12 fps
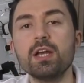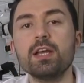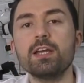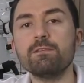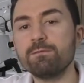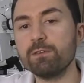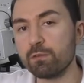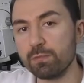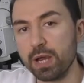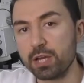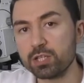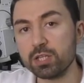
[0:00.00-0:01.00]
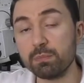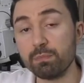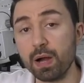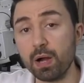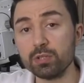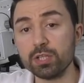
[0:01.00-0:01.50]
information
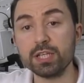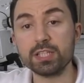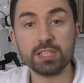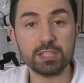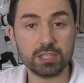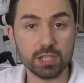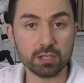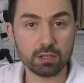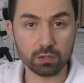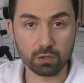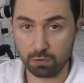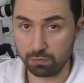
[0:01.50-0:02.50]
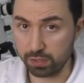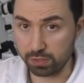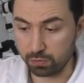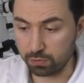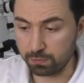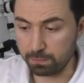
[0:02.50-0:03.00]
about existing color of the
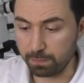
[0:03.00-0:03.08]
tooth.